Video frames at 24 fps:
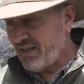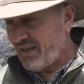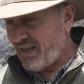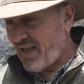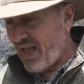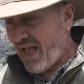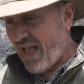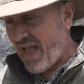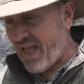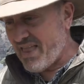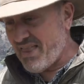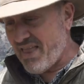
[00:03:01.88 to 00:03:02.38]

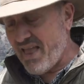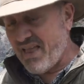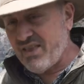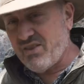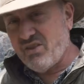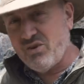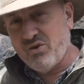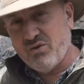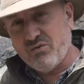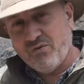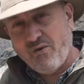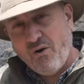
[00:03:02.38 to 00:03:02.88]
and then
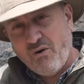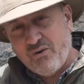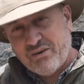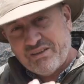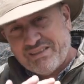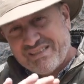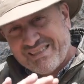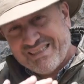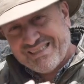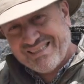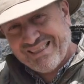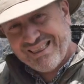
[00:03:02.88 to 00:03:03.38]
your
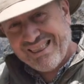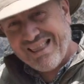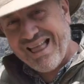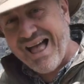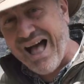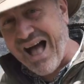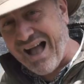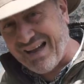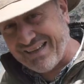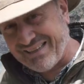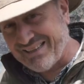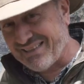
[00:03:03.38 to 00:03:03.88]
focus is
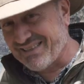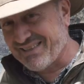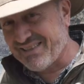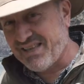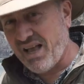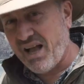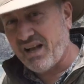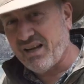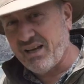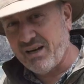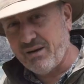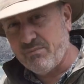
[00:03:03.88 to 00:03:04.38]
locked. It's
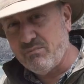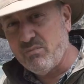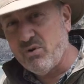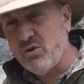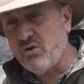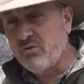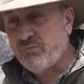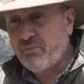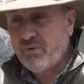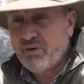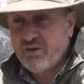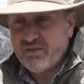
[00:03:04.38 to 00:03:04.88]
not going to
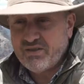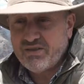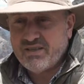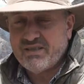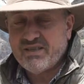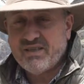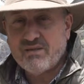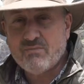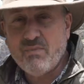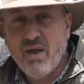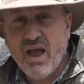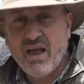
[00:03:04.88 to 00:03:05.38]
move because it's
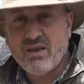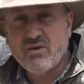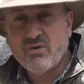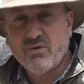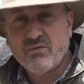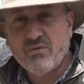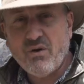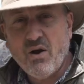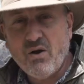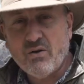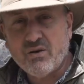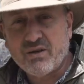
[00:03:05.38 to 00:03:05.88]
in manual
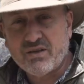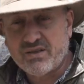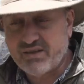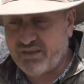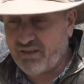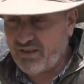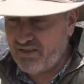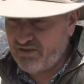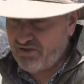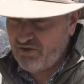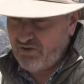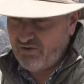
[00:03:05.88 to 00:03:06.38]
focus
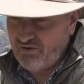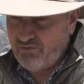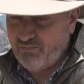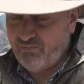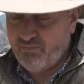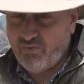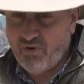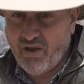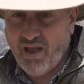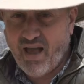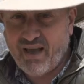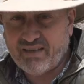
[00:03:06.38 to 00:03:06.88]
unless you
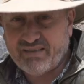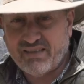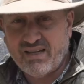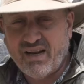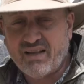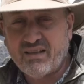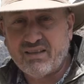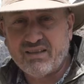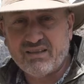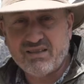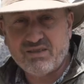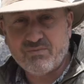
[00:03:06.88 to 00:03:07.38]

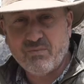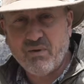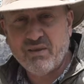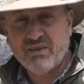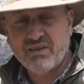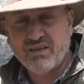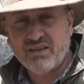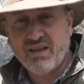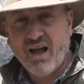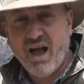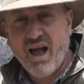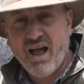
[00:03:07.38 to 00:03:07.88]
accidentally spin the
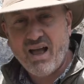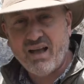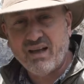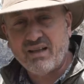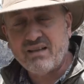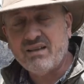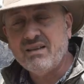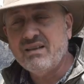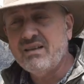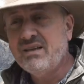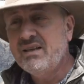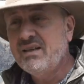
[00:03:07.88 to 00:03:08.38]

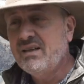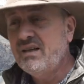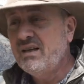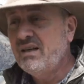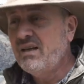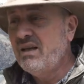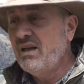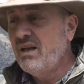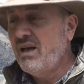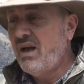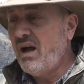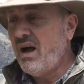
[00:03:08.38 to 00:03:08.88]
dial.
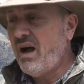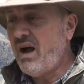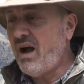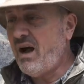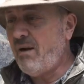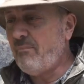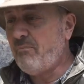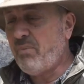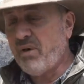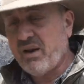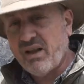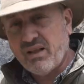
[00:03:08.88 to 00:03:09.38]

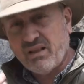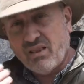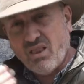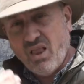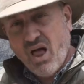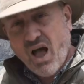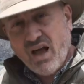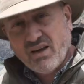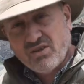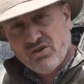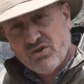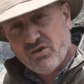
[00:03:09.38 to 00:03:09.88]
But it
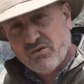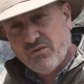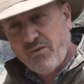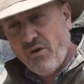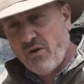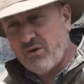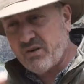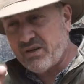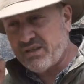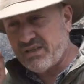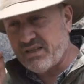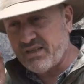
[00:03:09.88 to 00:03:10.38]
locks your
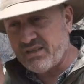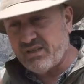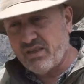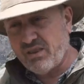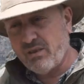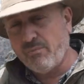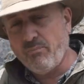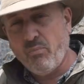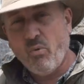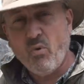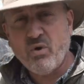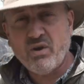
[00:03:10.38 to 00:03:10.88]
focus into the
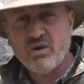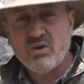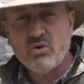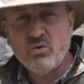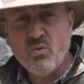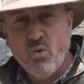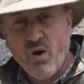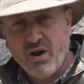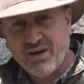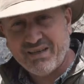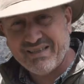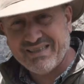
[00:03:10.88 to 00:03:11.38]
point you
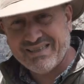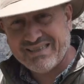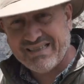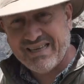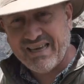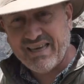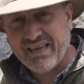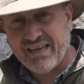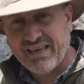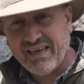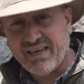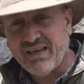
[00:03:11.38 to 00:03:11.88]
want to
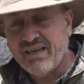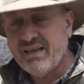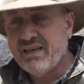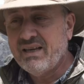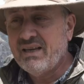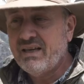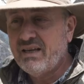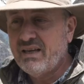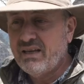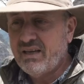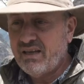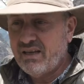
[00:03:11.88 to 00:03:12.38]
see
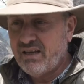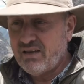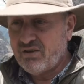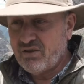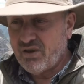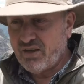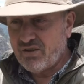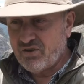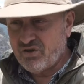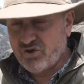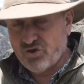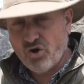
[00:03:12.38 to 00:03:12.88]

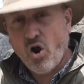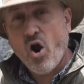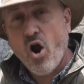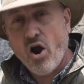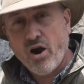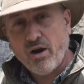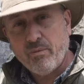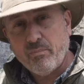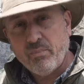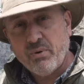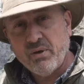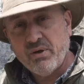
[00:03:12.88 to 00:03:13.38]

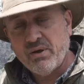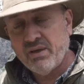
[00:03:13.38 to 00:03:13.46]
sharp,